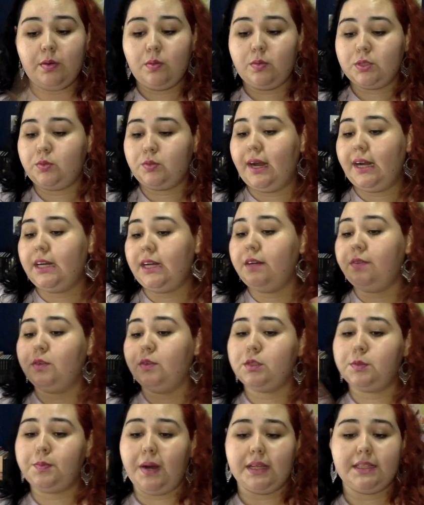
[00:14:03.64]
it was writing, if it
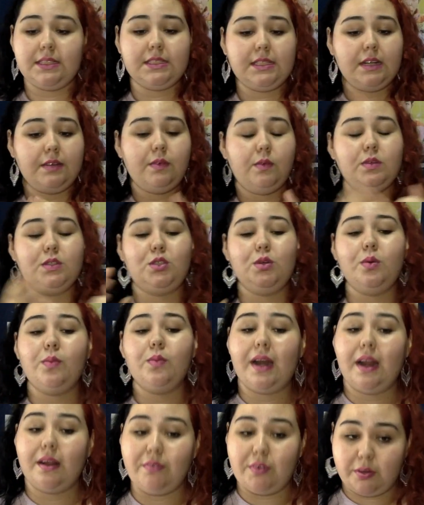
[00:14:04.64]
was practicing, if it was doing
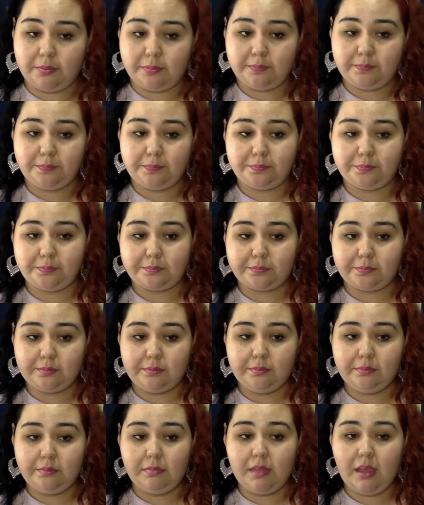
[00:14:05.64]
whatever.
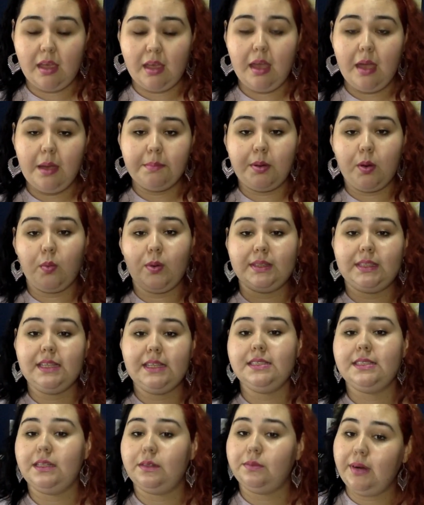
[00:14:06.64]
But what they
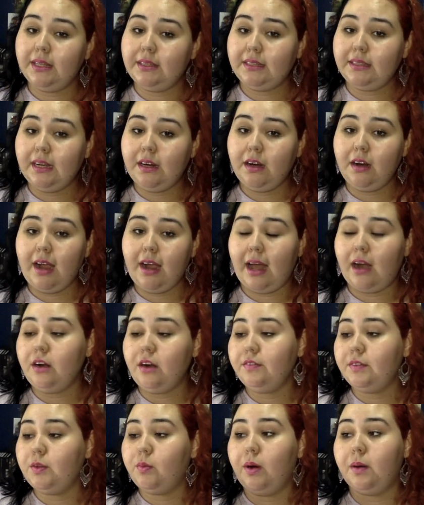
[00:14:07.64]
did right there, I don't
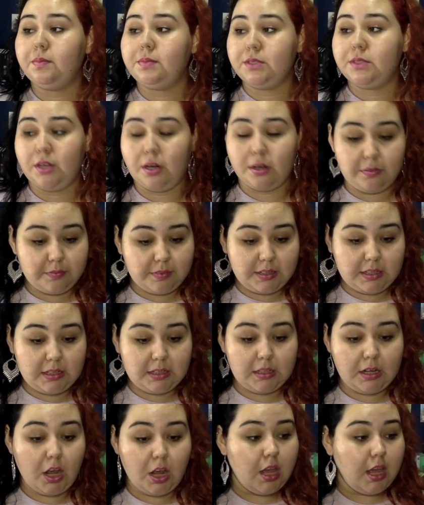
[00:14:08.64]
know if they were
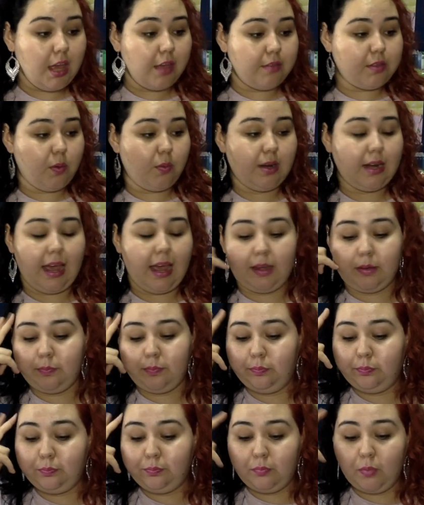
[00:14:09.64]
observing, if they were like,
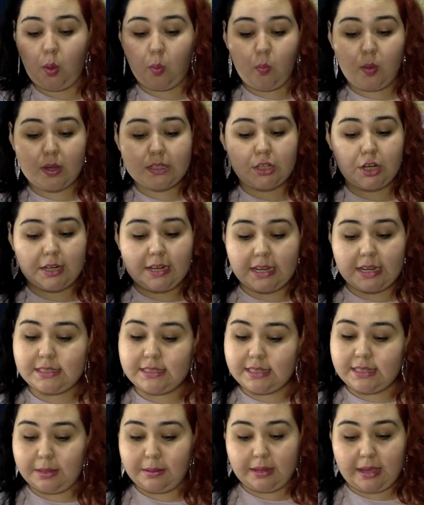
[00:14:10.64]
what's our
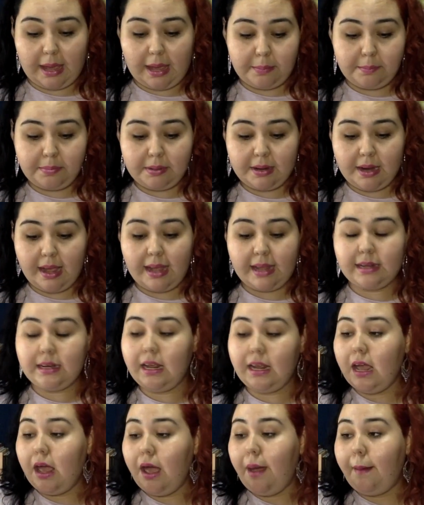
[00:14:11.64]
next game plan?
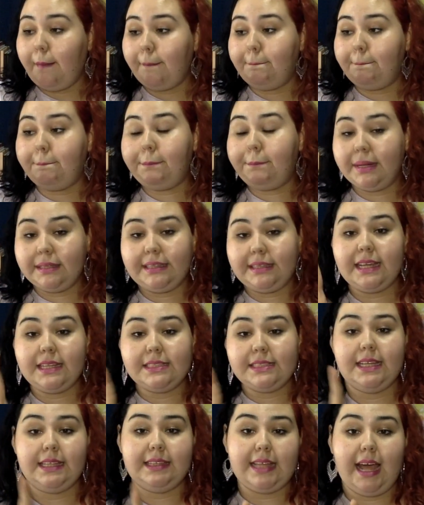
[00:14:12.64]
But they
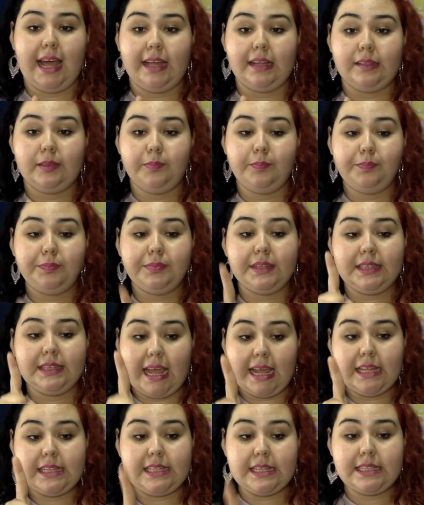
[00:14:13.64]
did that.
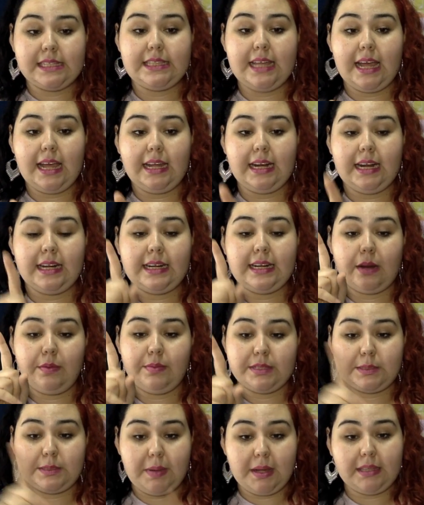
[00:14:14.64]
They did that, and I
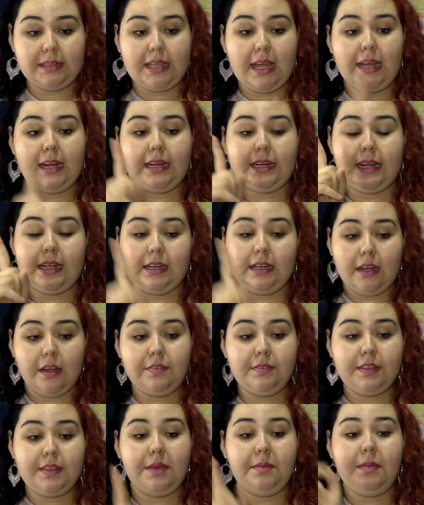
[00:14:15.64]
respect that, and I
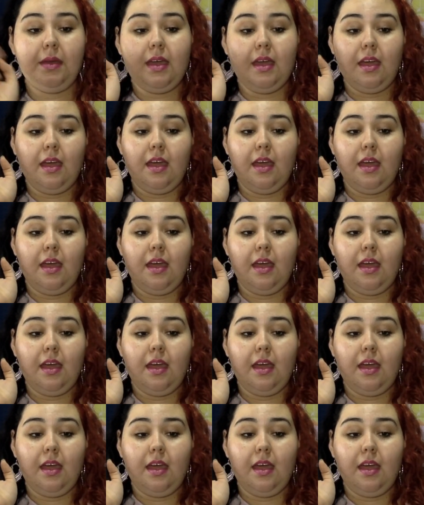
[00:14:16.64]
love them.